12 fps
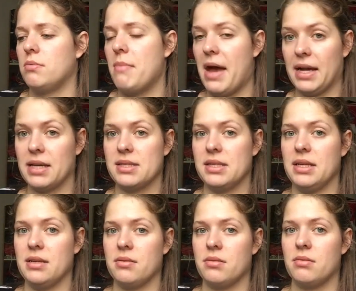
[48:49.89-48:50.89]

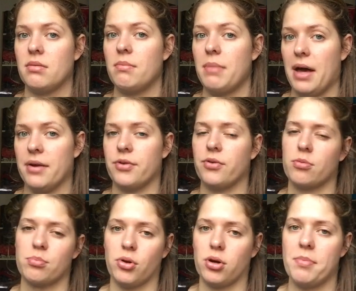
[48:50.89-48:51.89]
magazine pattern or
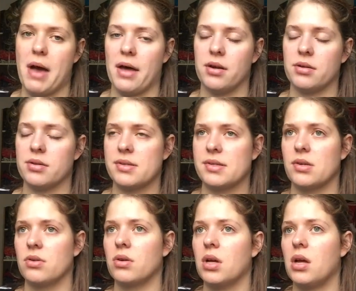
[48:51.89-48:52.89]
book pattern.
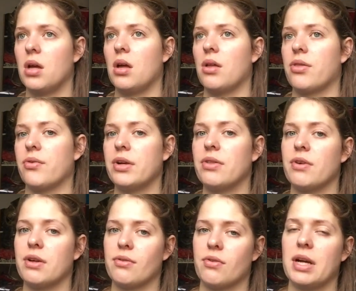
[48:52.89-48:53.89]
So
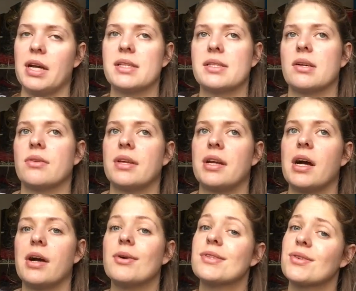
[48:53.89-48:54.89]
333, so that
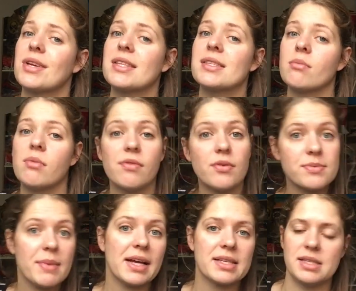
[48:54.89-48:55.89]
I also get some of those
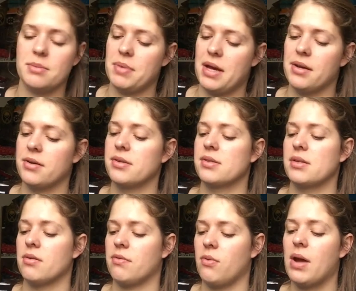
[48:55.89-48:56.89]
magazine patterns
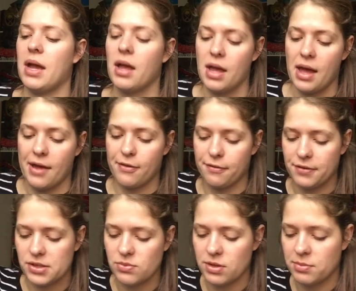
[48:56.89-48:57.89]
out of the way. And the
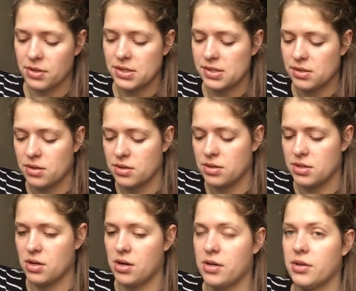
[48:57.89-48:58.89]
first one I'm going to start
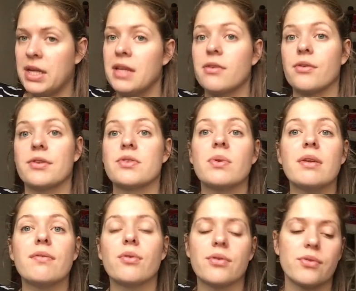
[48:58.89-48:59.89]
on either on the
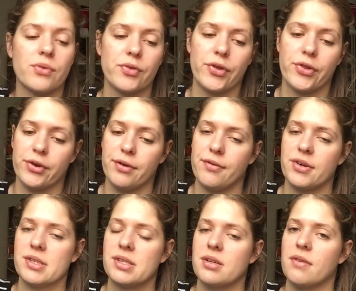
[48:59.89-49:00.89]
24th or on the
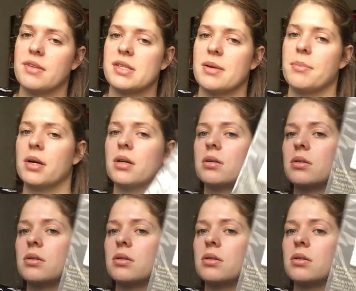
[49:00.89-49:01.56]
31st of December